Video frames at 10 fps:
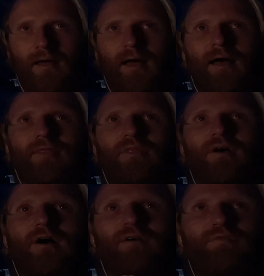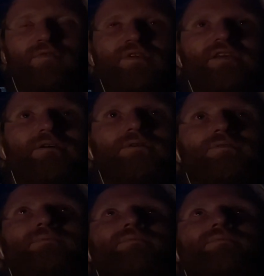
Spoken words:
and that I feel